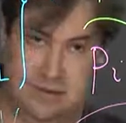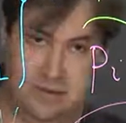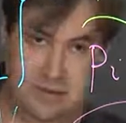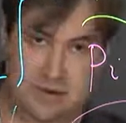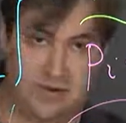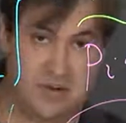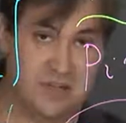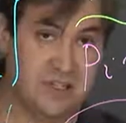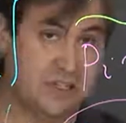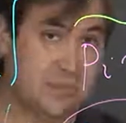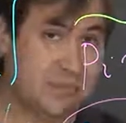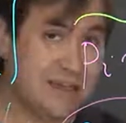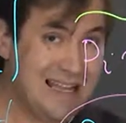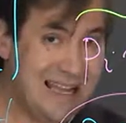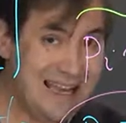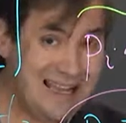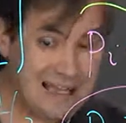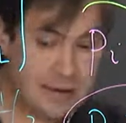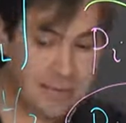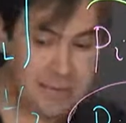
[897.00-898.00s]
reversible
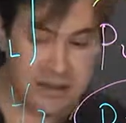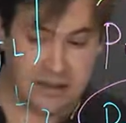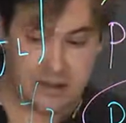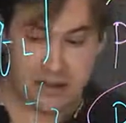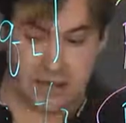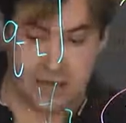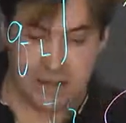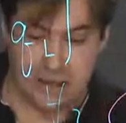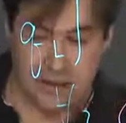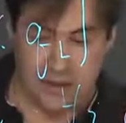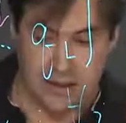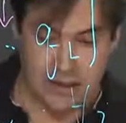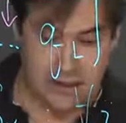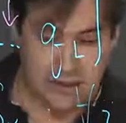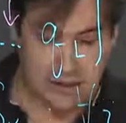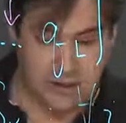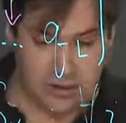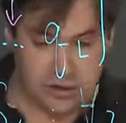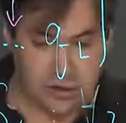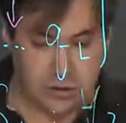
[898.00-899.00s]
element,
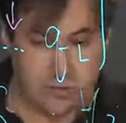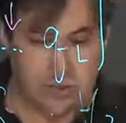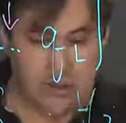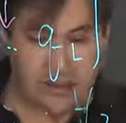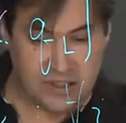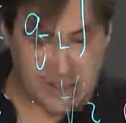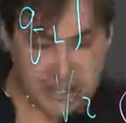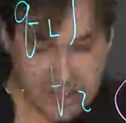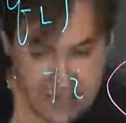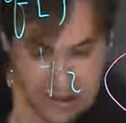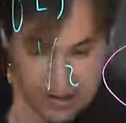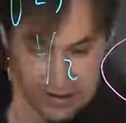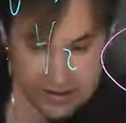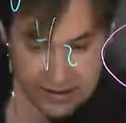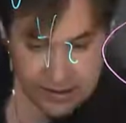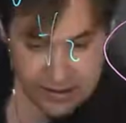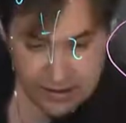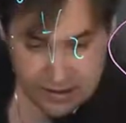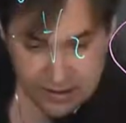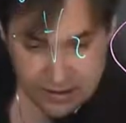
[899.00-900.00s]
so we understand
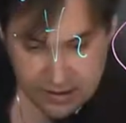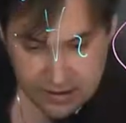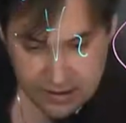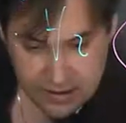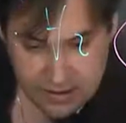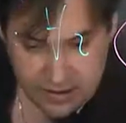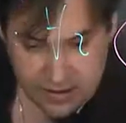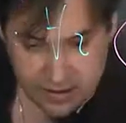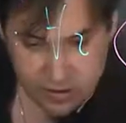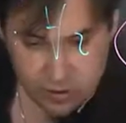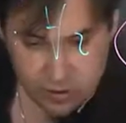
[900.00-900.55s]
that this is